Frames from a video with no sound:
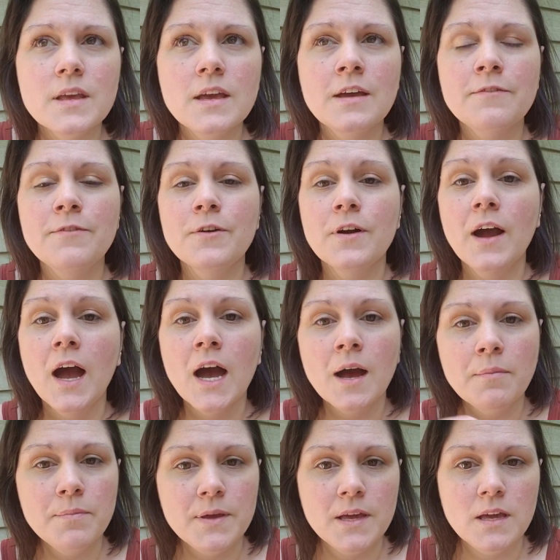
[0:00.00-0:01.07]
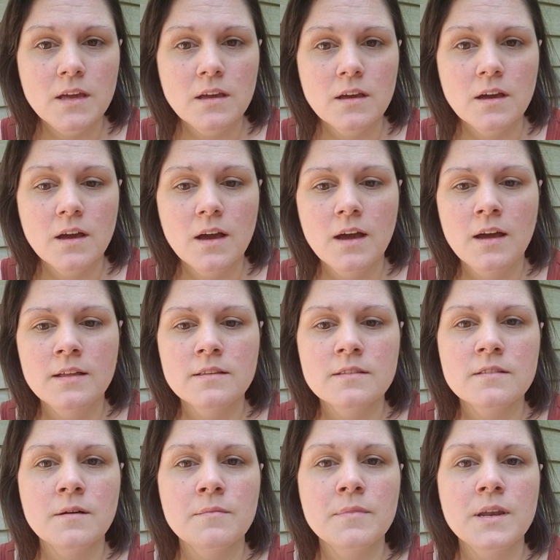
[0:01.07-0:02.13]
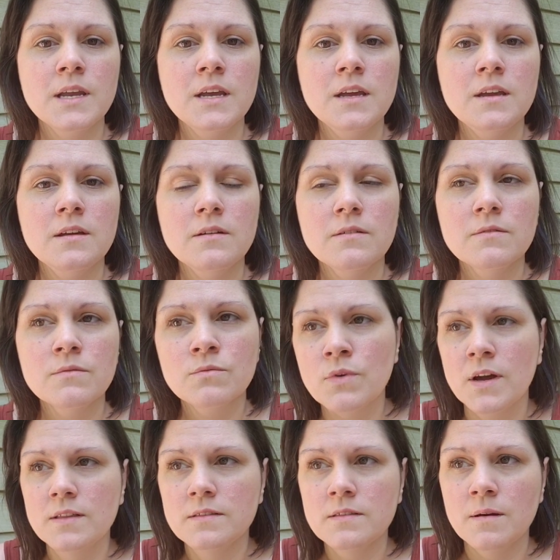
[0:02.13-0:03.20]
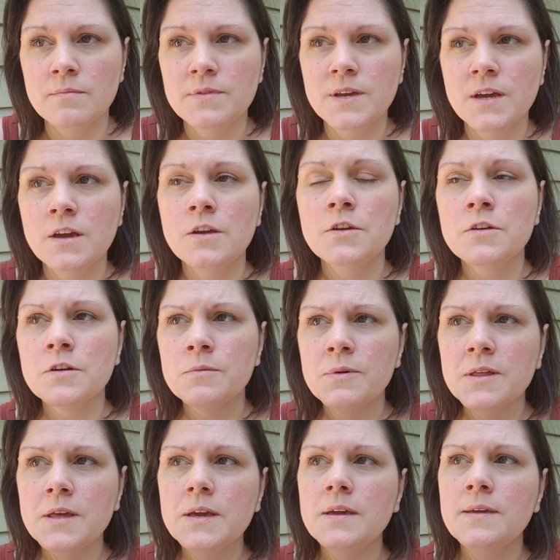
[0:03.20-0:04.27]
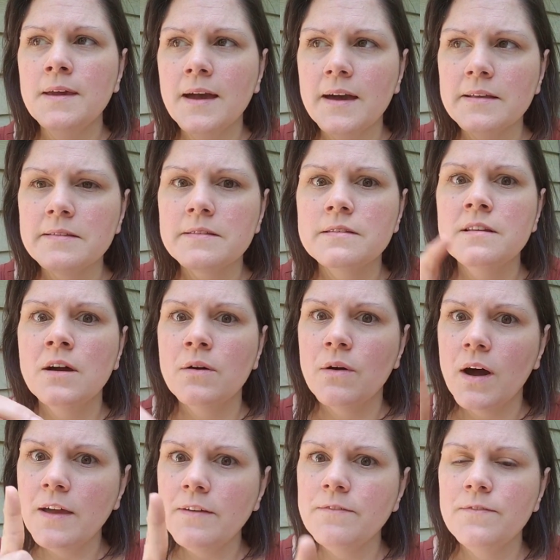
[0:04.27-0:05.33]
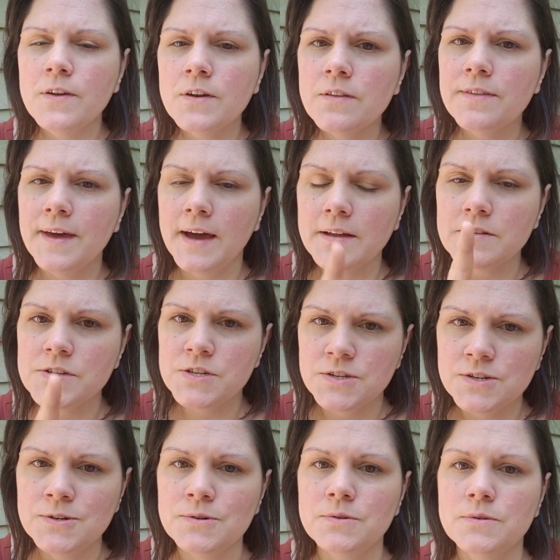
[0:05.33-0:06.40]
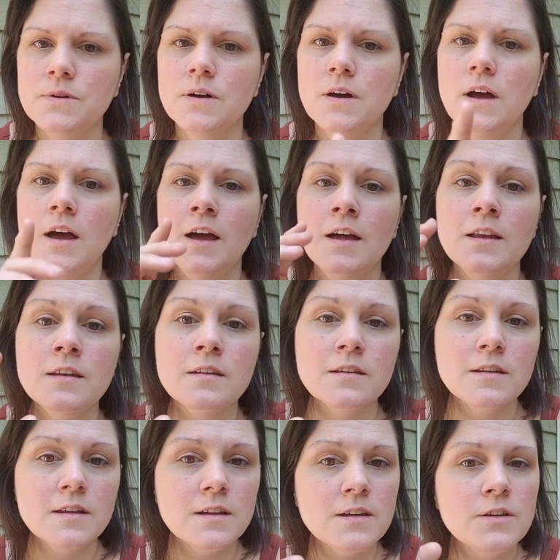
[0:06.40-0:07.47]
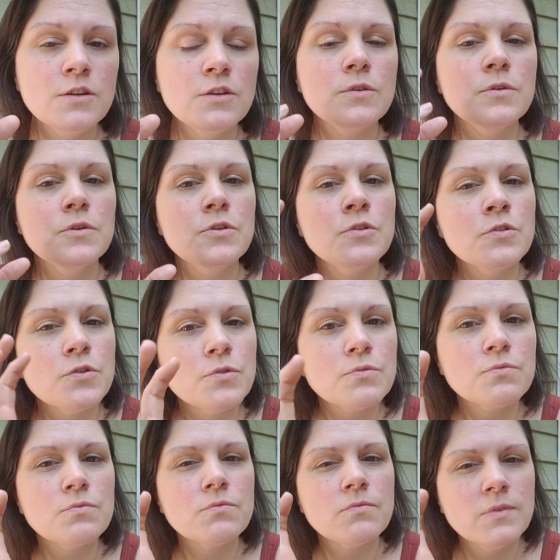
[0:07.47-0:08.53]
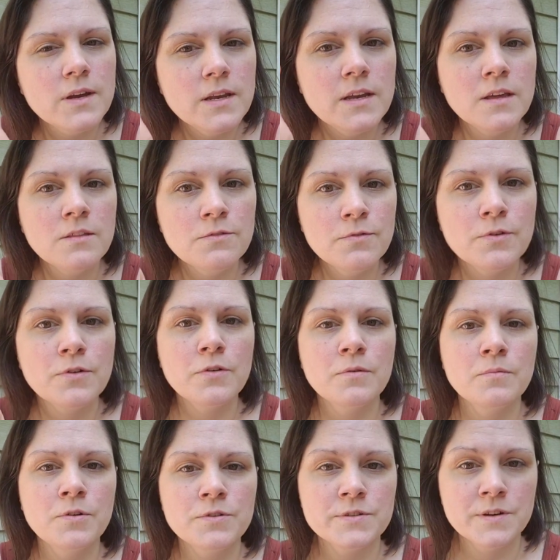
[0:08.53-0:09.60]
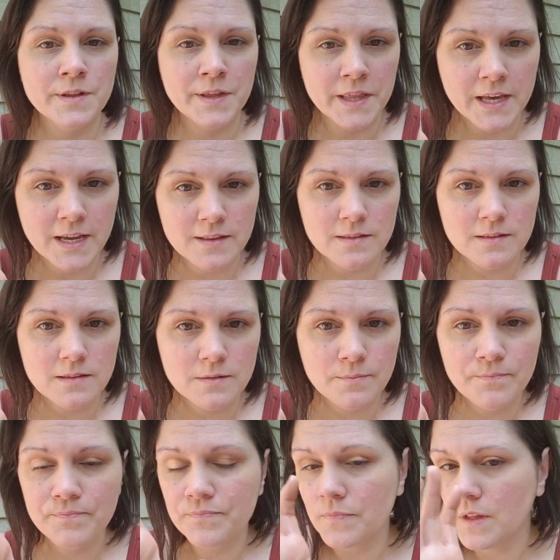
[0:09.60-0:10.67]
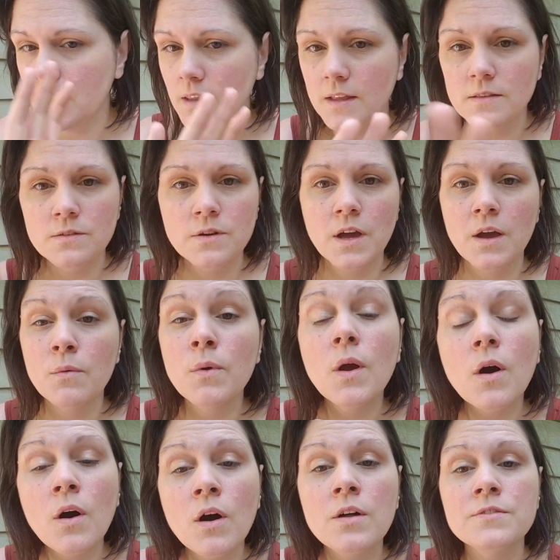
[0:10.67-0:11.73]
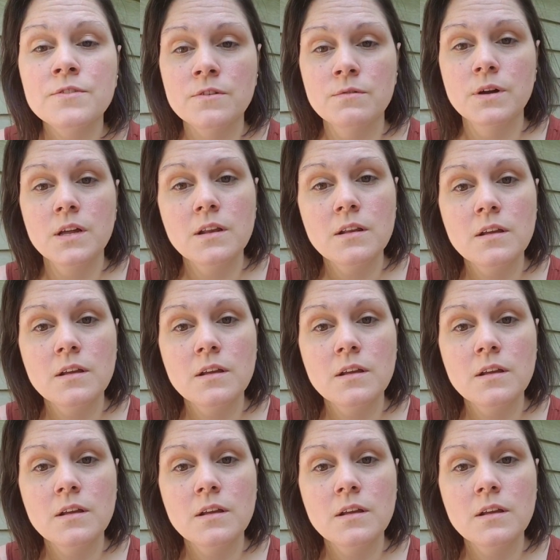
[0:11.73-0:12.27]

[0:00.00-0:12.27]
If you're happy and somebody writes something, you're going to be like, yes, no, I feel that too. And you're reading through your emotional lens. And that's okay. We all do it.